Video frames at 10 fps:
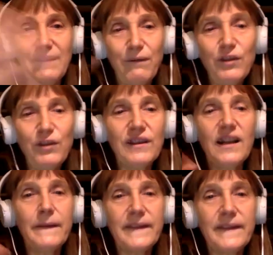
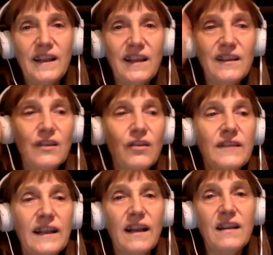photographs, and then I draw the
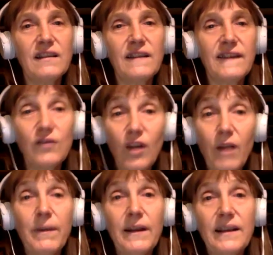characters on
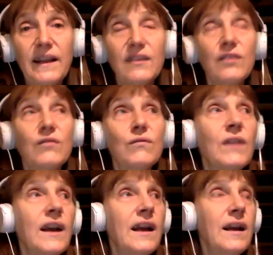top. And I drew
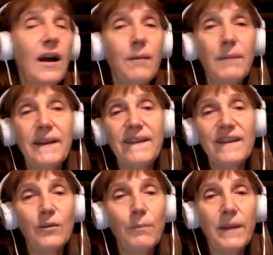a
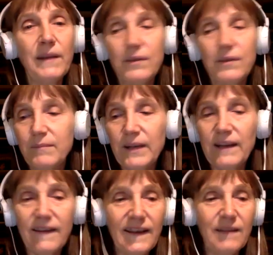pencil on paper
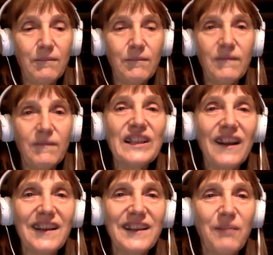because I'm a very
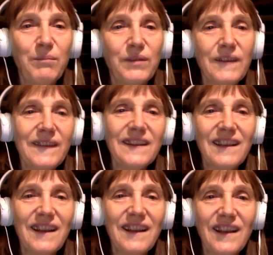tactile person, and
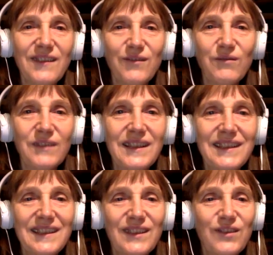I had to
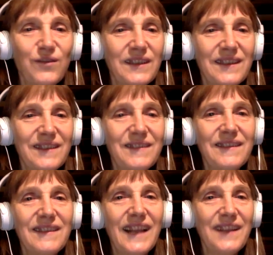do it
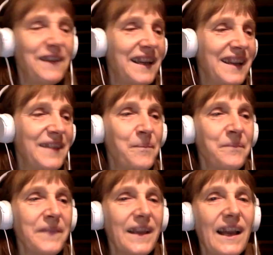that way.
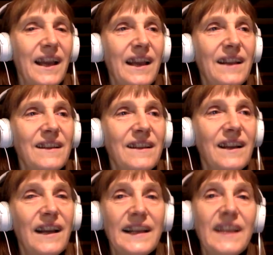And
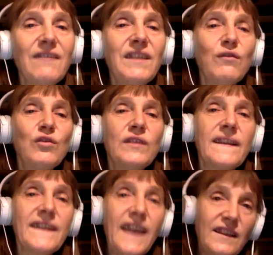then we would
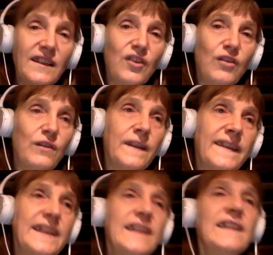scan the drawings
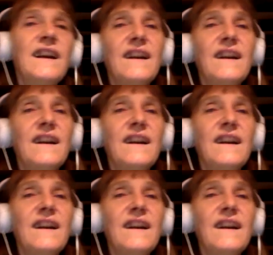in,